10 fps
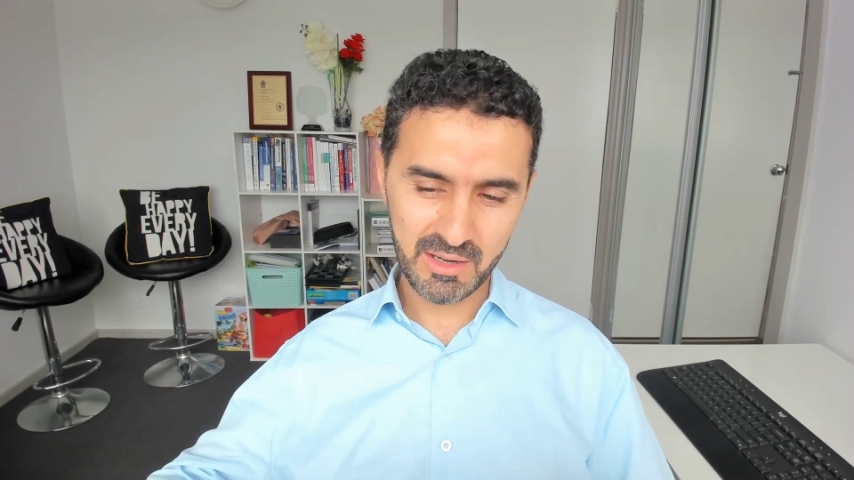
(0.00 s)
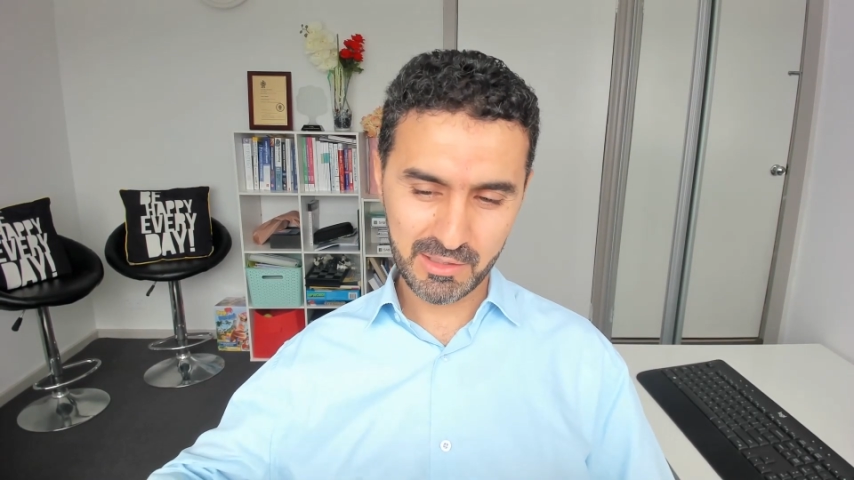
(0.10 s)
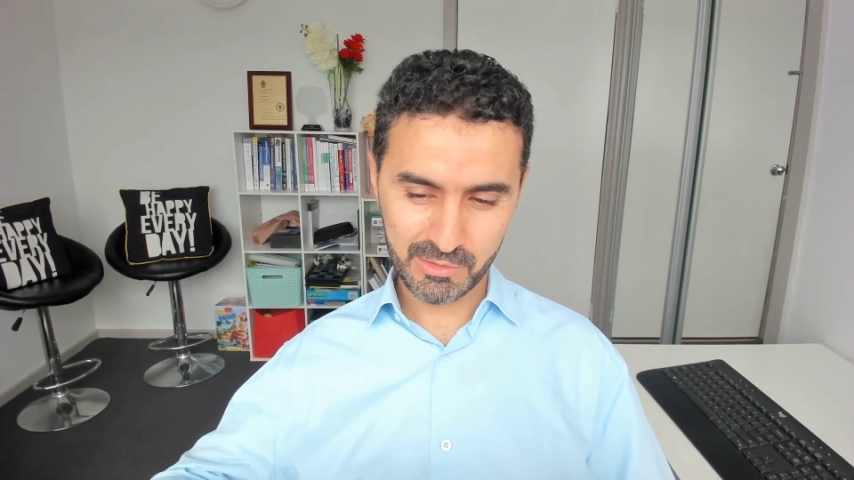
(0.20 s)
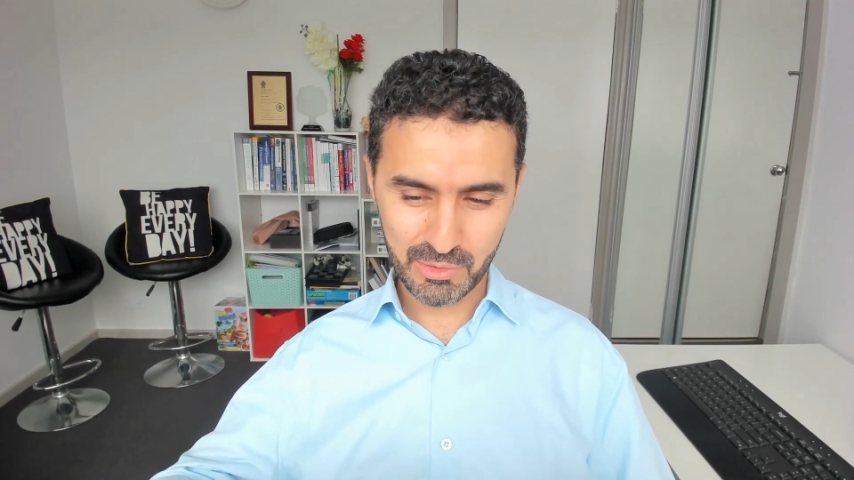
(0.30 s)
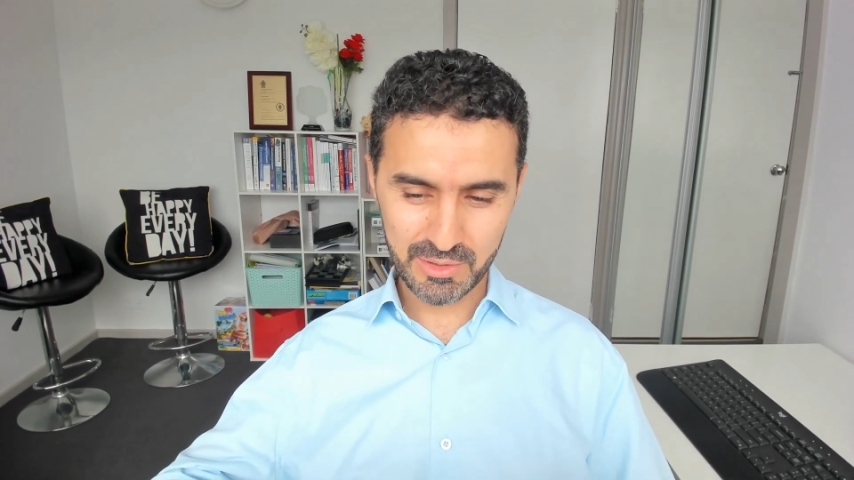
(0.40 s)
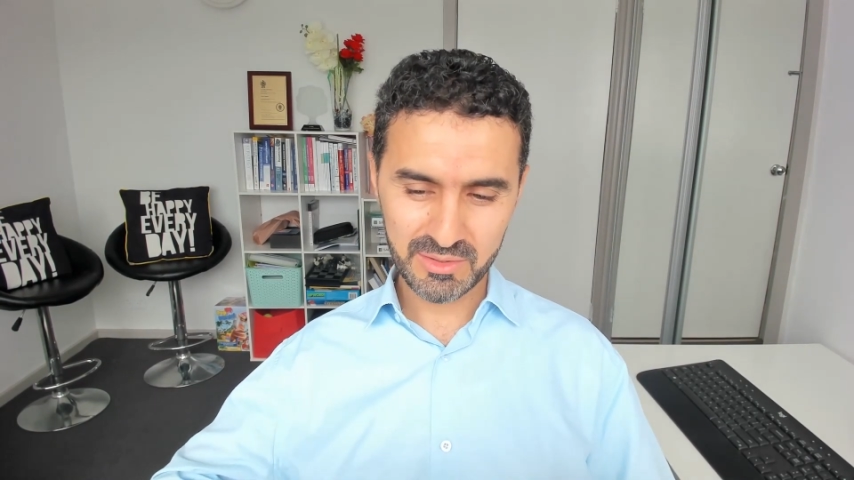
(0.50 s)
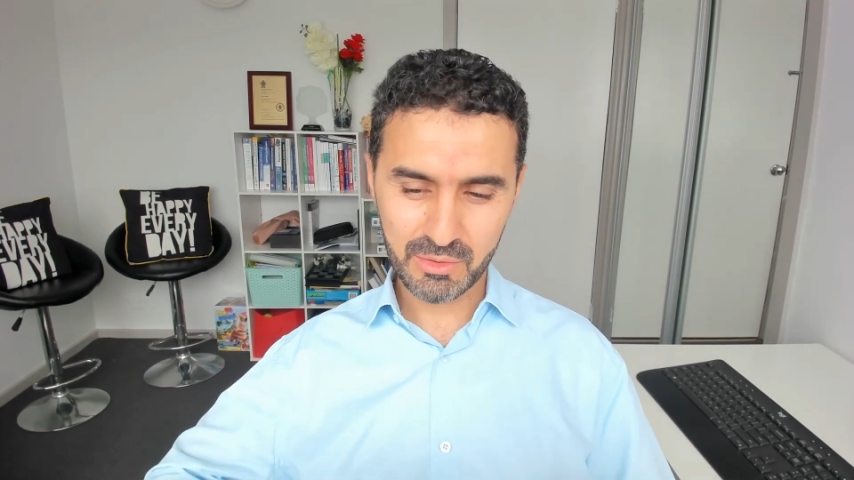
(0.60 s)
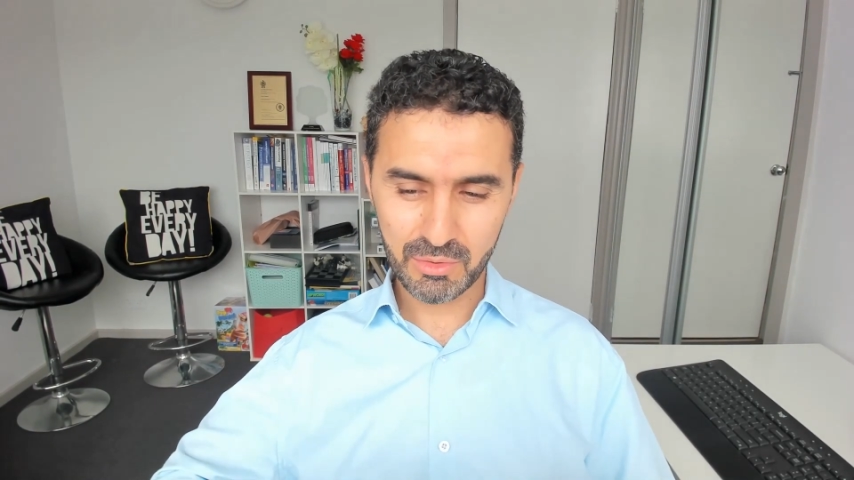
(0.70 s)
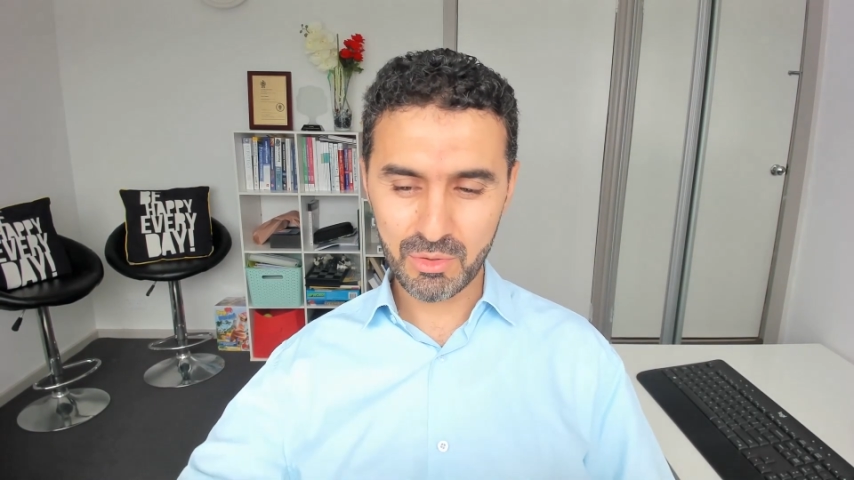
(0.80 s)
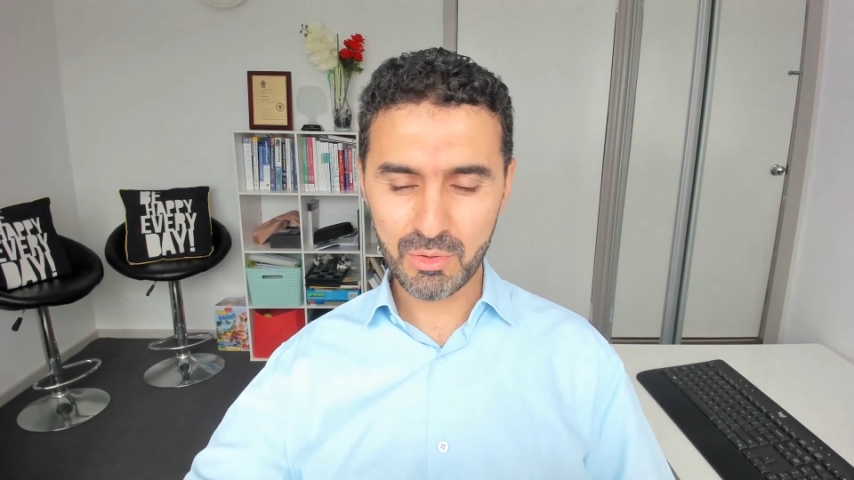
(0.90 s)
across
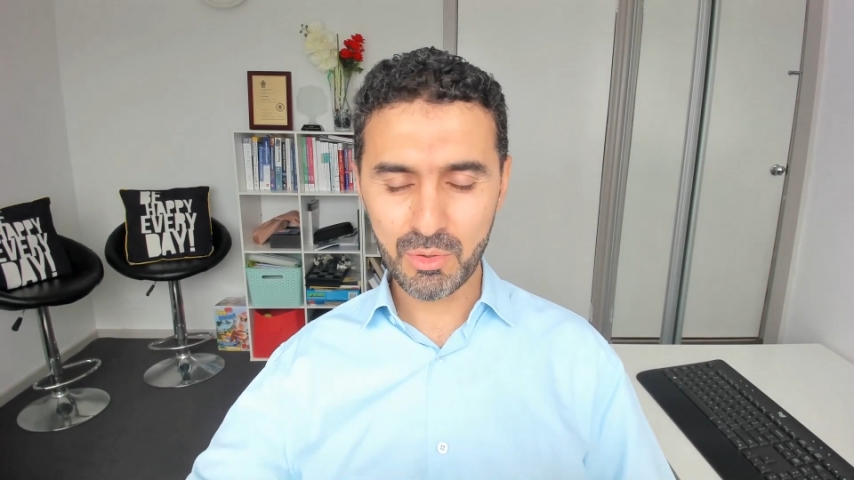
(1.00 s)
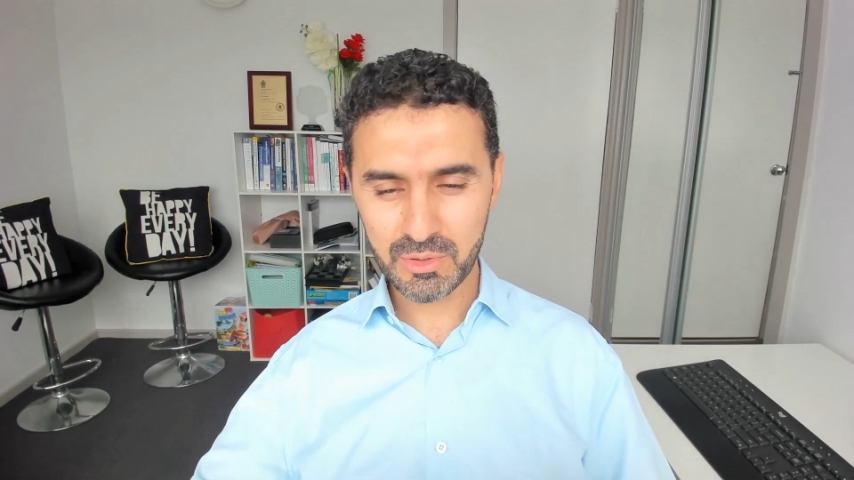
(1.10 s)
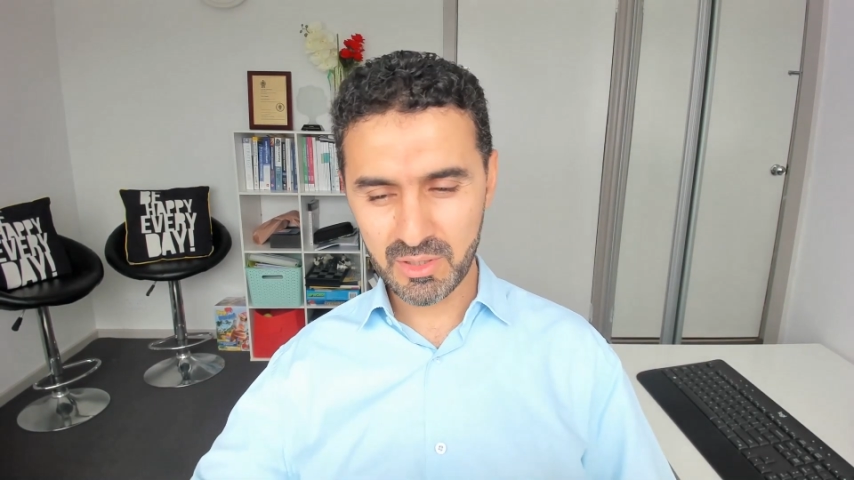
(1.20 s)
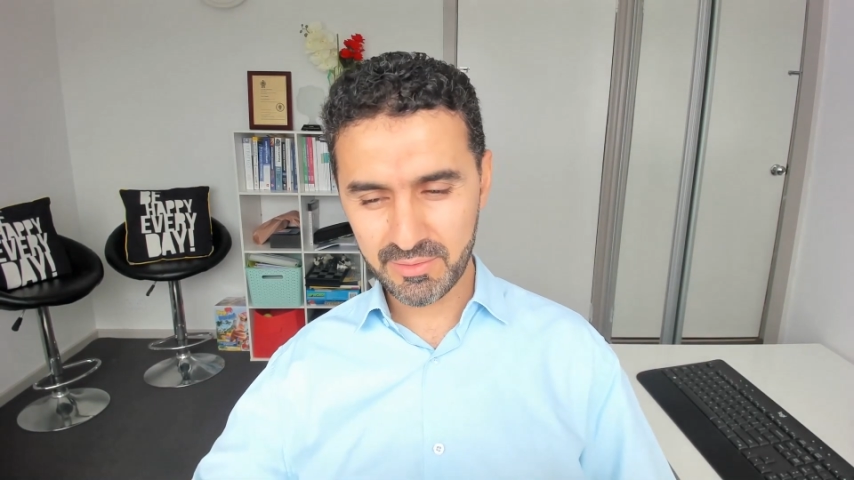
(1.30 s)
cohort